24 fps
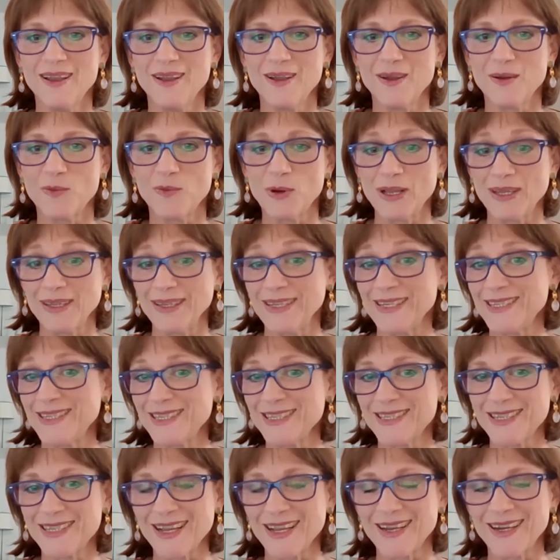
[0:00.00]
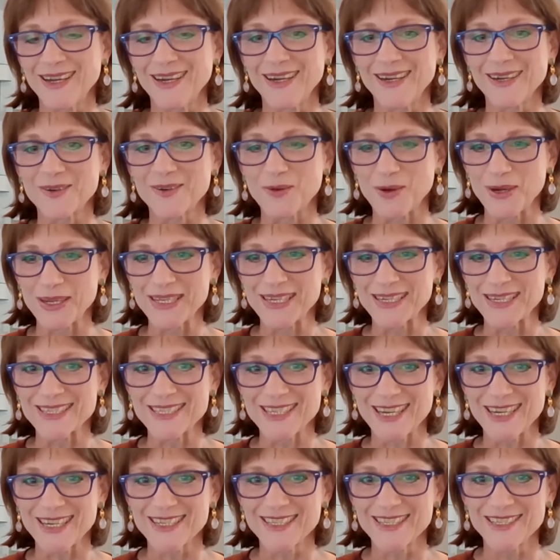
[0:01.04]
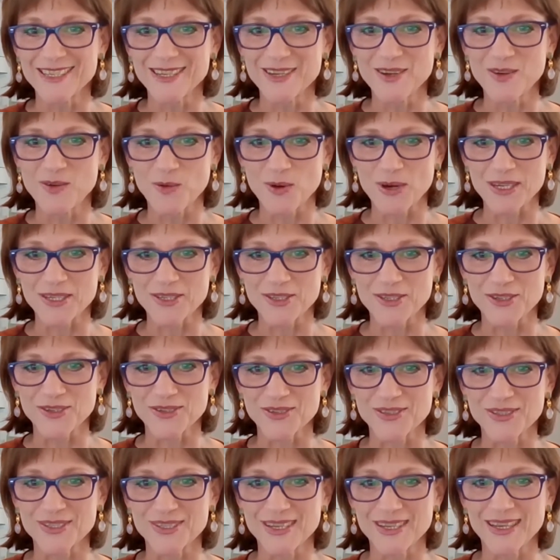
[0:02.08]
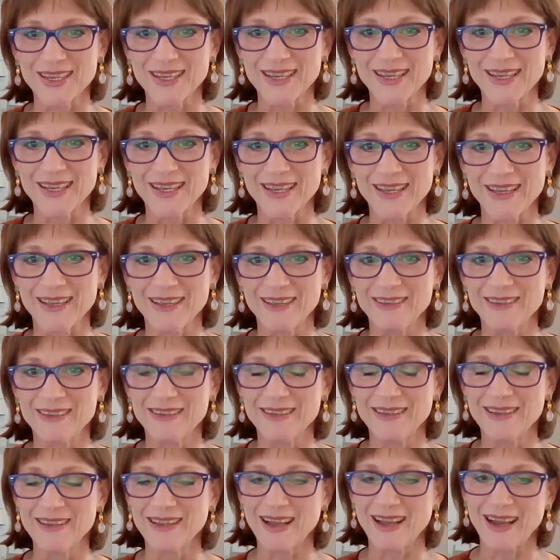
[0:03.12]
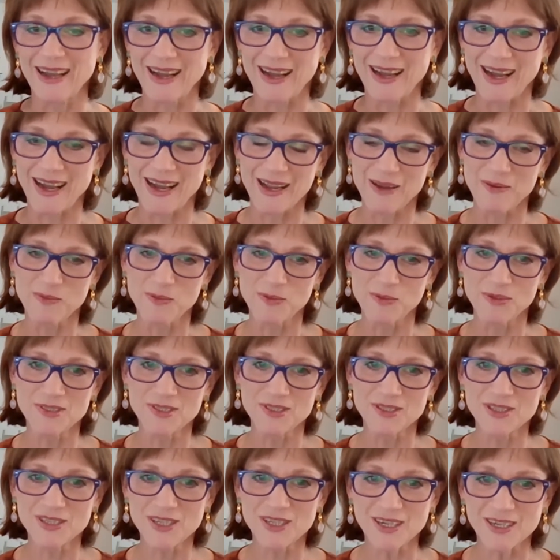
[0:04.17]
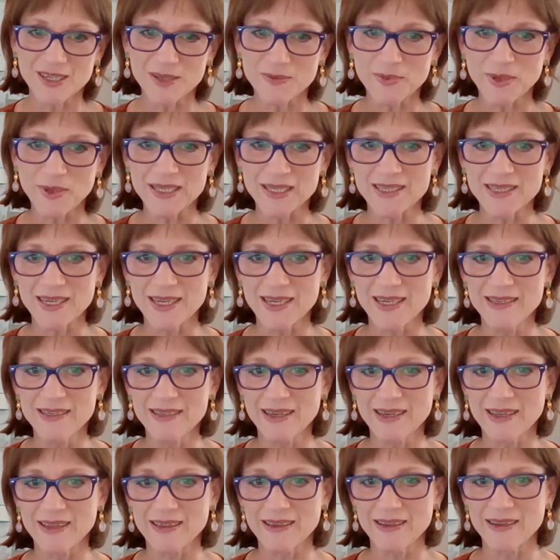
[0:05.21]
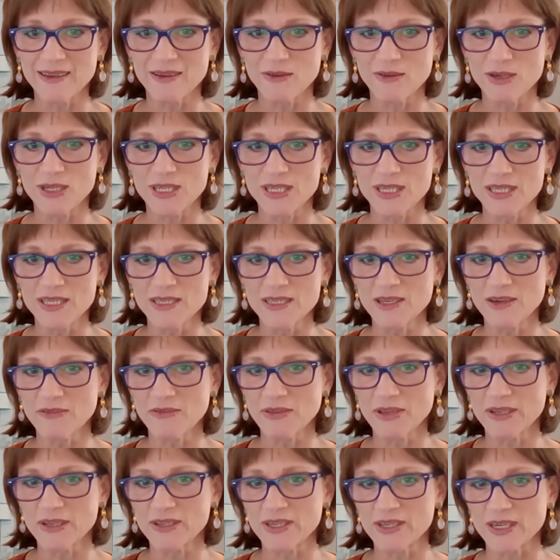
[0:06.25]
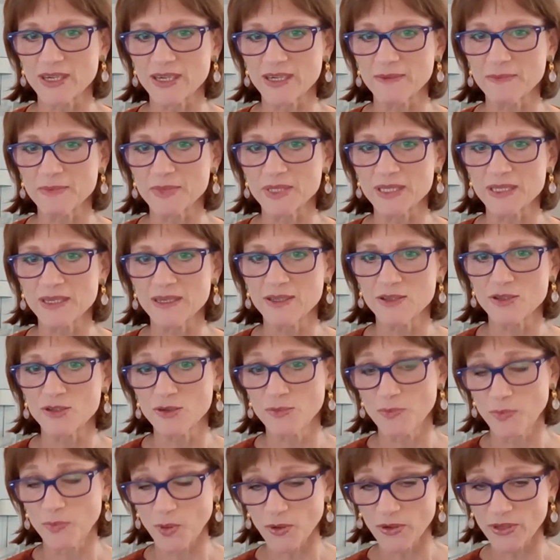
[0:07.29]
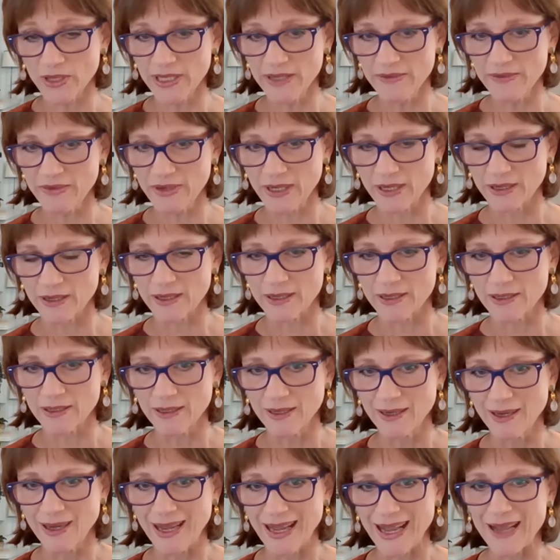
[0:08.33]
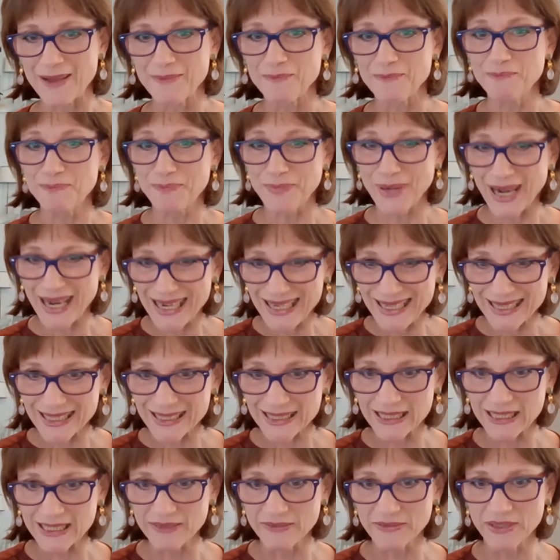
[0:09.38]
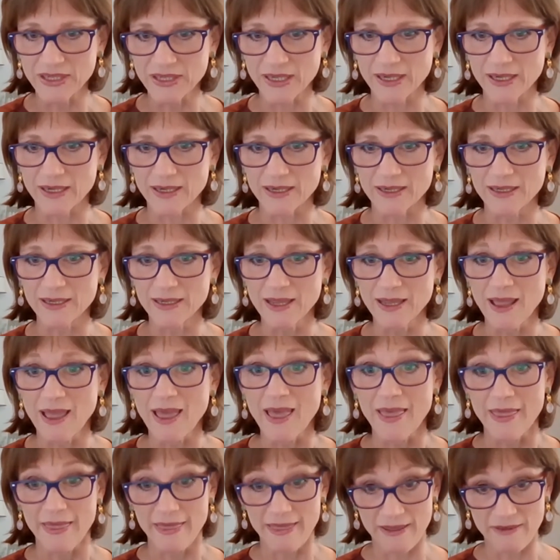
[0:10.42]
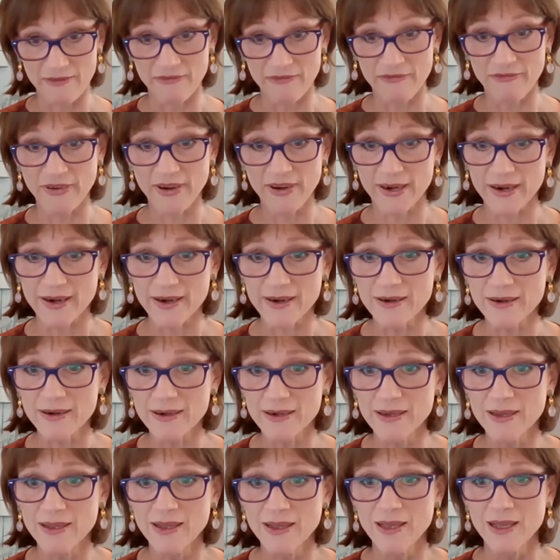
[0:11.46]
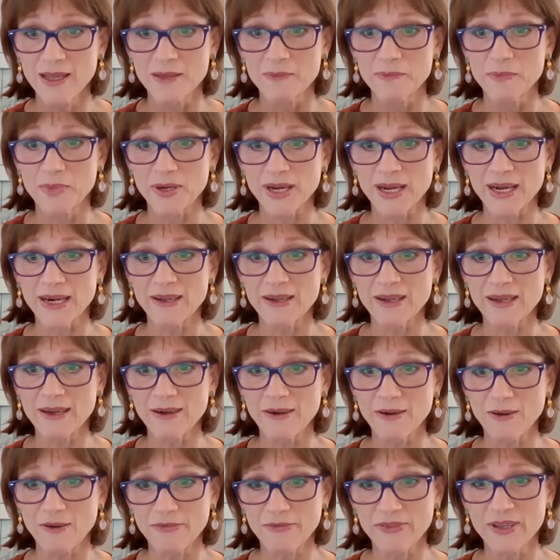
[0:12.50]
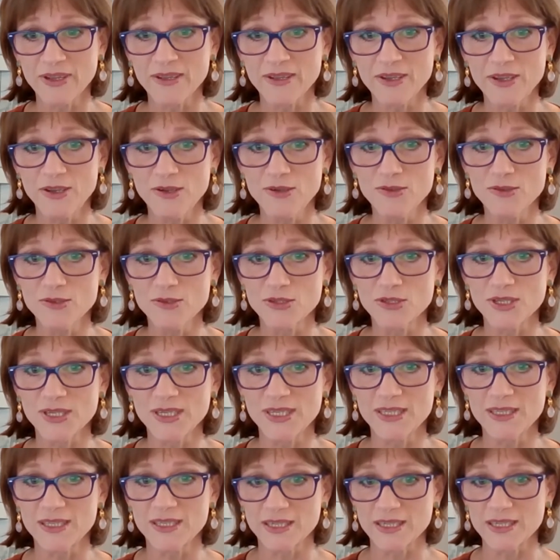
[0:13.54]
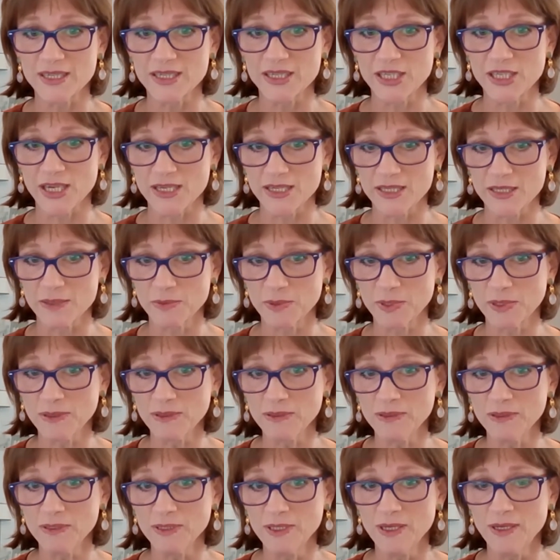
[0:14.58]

Well, this is quite a challenging question. I would start by telling that the origins of the terms supportive care and palliative care differ, but are often used interchangeable,